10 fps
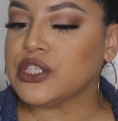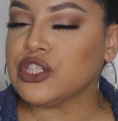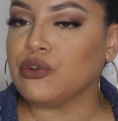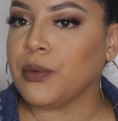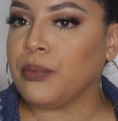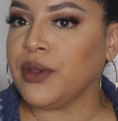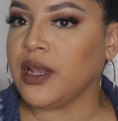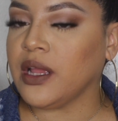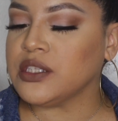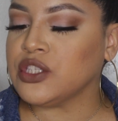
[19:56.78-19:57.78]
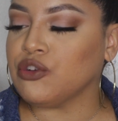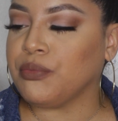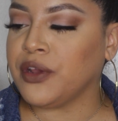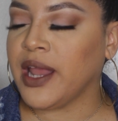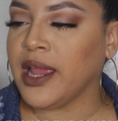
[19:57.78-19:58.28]
Super pretty,
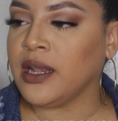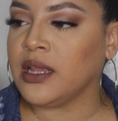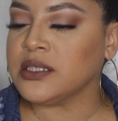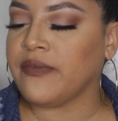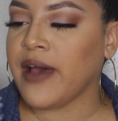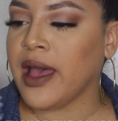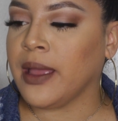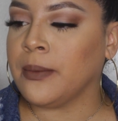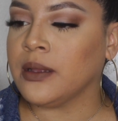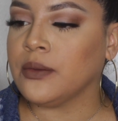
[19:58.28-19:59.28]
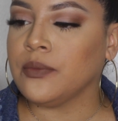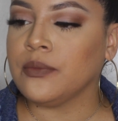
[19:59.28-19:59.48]
super 90s vibe.